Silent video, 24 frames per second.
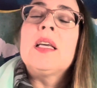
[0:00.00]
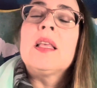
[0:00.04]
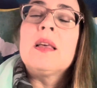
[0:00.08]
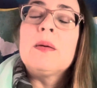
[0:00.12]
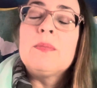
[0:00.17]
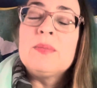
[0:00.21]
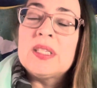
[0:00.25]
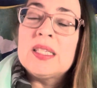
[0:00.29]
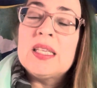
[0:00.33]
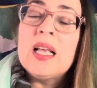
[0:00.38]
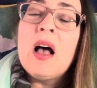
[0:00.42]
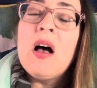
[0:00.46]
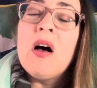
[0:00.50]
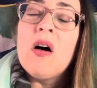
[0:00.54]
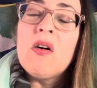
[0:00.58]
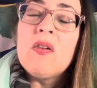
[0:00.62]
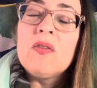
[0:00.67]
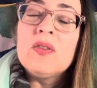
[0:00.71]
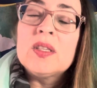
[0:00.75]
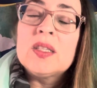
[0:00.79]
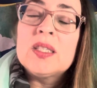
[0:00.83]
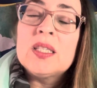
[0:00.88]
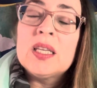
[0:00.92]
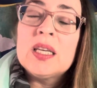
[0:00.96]

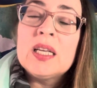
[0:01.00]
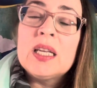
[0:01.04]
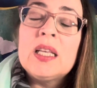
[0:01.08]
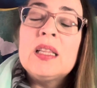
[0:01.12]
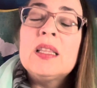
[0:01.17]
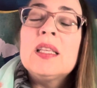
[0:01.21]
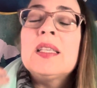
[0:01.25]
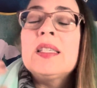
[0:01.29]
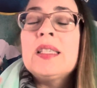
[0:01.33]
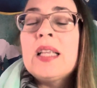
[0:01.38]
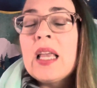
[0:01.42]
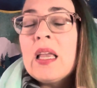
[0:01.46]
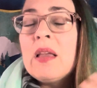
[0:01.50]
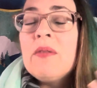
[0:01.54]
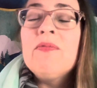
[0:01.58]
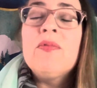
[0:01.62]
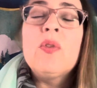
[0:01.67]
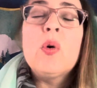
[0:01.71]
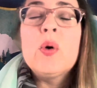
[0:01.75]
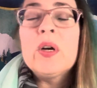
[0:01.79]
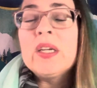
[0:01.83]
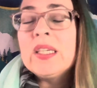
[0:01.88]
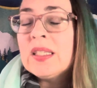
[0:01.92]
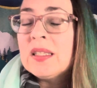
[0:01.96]
themselves in the same
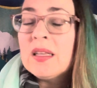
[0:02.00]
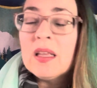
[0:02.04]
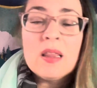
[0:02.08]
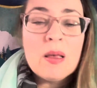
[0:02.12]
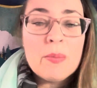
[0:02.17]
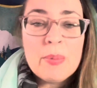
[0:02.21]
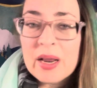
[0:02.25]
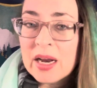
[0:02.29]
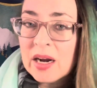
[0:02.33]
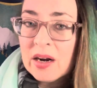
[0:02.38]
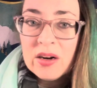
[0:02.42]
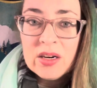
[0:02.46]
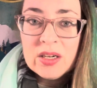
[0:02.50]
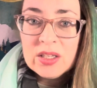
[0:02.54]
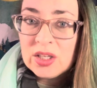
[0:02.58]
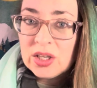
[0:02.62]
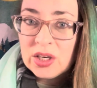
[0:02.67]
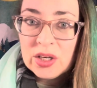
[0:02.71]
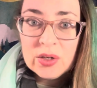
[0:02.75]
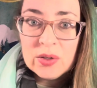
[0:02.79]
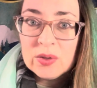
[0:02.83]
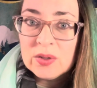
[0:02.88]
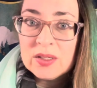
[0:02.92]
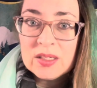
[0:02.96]
voice that the parent
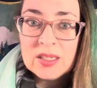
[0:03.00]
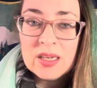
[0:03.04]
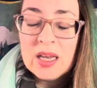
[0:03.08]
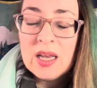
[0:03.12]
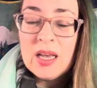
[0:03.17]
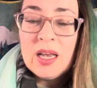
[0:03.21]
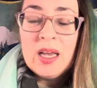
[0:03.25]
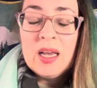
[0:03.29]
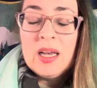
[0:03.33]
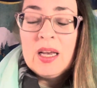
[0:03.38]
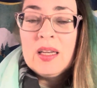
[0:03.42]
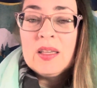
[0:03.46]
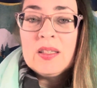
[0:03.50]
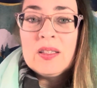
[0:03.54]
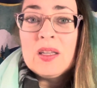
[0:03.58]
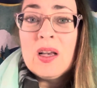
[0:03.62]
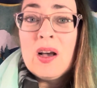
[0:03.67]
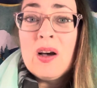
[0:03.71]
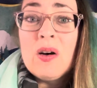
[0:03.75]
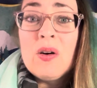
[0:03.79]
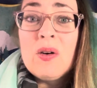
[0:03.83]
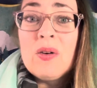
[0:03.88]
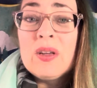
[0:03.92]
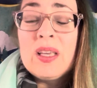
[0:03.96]
used.
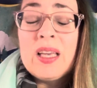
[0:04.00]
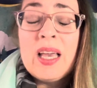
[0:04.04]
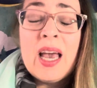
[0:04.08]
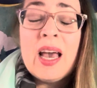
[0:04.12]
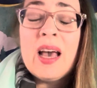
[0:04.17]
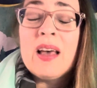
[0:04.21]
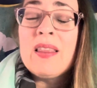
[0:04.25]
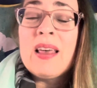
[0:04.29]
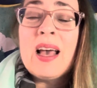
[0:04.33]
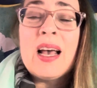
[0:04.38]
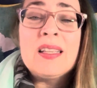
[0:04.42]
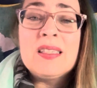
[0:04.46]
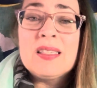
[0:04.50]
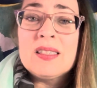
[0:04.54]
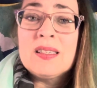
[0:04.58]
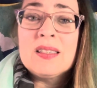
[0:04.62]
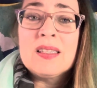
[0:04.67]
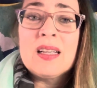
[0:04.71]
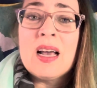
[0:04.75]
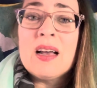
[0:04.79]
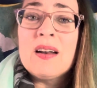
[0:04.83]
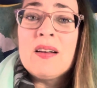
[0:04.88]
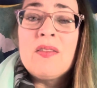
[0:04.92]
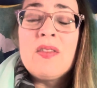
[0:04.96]
So yeah, that's
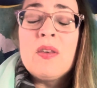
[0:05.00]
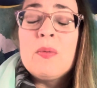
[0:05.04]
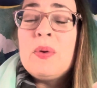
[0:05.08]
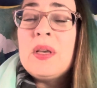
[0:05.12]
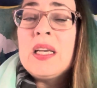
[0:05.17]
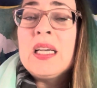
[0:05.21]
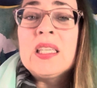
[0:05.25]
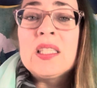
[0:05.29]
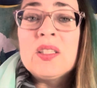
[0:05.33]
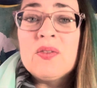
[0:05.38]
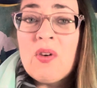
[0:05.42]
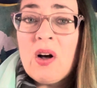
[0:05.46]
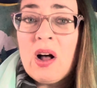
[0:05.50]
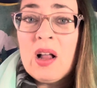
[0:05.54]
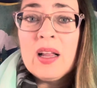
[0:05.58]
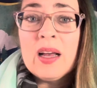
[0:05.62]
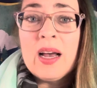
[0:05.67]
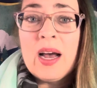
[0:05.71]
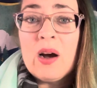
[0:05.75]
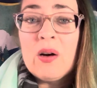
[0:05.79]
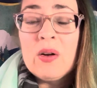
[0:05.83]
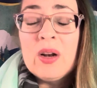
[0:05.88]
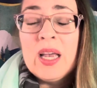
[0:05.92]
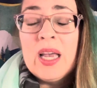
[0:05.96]
kind of the biggest
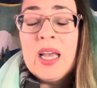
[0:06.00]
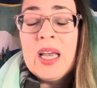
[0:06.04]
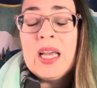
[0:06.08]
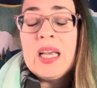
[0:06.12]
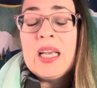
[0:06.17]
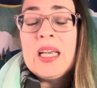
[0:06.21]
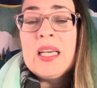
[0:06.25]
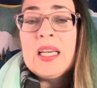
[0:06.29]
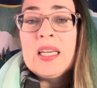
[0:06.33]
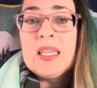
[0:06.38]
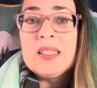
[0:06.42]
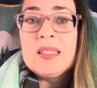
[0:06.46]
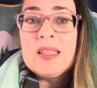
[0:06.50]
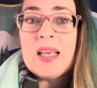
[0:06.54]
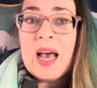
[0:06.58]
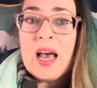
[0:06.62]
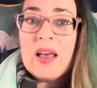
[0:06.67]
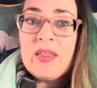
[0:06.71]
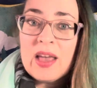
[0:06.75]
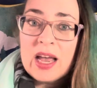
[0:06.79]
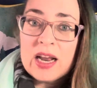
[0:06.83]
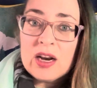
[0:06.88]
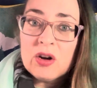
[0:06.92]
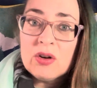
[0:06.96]
fallout is that
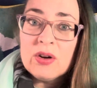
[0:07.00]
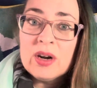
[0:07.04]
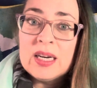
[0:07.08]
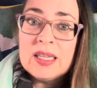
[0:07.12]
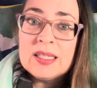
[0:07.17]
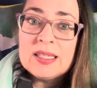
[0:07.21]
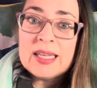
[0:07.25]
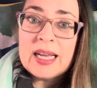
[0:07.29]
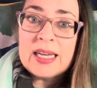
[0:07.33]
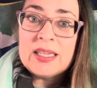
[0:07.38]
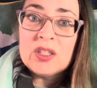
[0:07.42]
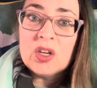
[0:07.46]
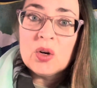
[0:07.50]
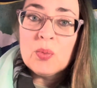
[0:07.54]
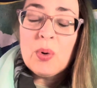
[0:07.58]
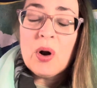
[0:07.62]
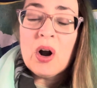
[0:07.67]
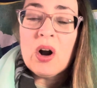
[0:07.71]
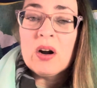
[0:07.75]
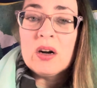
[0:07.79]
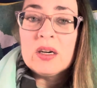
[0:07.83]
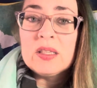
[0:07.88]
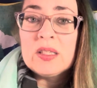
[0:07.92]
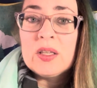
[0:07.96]
criticizer
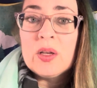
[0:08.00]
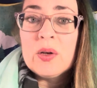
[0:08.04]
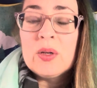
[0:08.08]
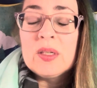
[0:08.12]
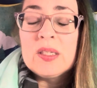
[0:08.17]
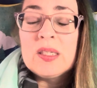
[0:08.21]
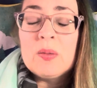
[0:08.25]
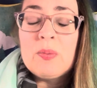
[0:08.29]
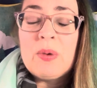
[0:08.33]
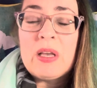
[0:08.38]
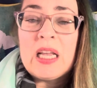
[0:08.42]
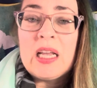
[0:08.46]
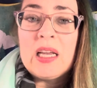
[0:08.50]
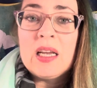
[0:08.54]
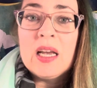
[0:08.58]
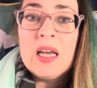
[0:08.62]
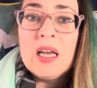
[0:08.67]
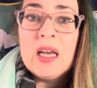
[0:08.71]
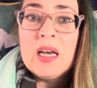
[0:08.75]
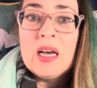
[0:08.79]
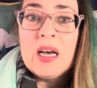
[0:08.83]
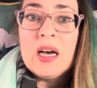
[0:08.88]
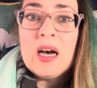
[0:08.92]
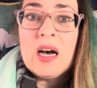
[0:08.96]
part, so to speak,
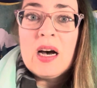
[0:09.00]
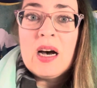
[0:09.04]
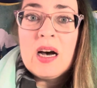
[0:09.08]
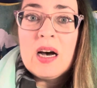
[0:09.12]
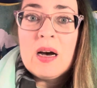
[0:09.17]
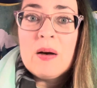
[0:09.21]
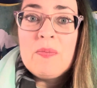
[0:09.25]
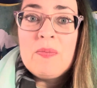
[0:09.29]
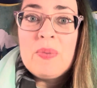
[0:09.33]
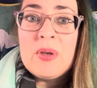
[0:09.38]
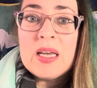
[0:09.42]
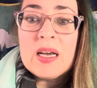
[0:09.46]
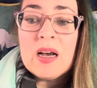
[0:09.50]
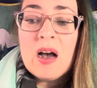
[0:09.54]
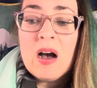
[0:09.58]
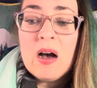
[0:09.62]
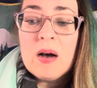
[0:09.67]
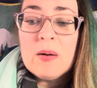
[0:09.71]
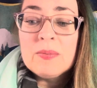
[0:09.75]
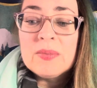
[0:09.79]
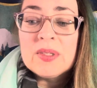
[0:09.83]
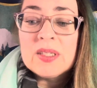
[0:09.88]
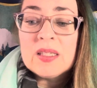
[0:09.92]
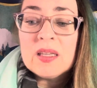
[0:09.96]

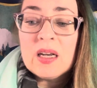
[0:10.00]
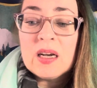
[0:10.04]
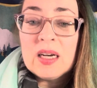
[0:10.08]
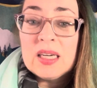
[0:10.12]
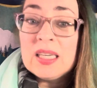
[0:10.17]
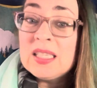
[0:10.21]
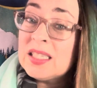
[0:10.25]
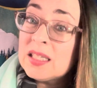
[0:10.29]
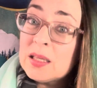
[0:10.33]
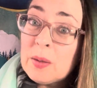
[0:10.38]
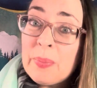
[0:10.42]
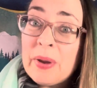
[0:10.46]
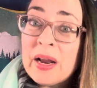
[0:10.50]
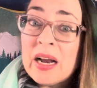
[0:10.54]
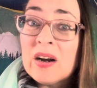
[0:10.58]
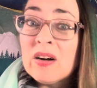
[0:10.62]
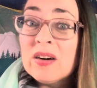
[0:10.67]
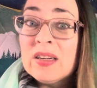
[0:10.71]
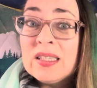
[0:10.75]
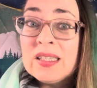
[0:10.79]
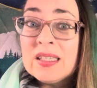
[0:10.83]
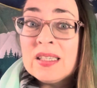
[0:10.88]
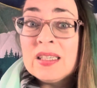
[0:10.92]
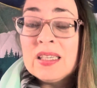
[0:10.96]
becomes, it's the
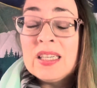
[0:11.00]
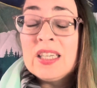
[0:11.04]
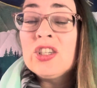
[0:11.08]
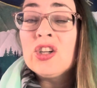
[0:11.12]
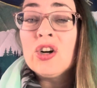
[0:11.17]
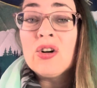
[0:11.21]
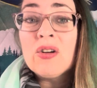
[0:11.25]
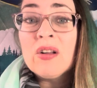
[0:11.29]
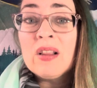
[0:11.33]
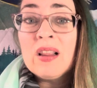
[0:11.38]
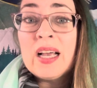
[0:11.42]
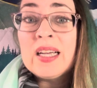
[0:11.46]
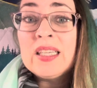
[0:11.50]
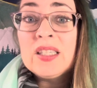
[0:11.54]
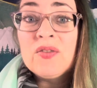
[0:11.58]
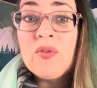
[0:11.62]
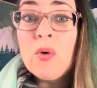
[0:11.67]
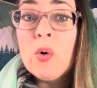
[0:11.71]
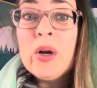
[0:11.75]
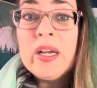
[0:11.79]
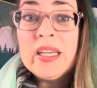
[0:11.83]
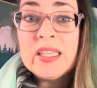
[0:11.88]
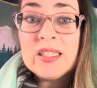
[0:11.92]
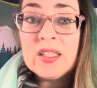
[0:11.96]
parent's internalized
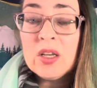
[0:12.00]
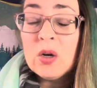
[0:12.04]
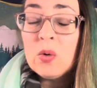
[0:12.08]
voice. So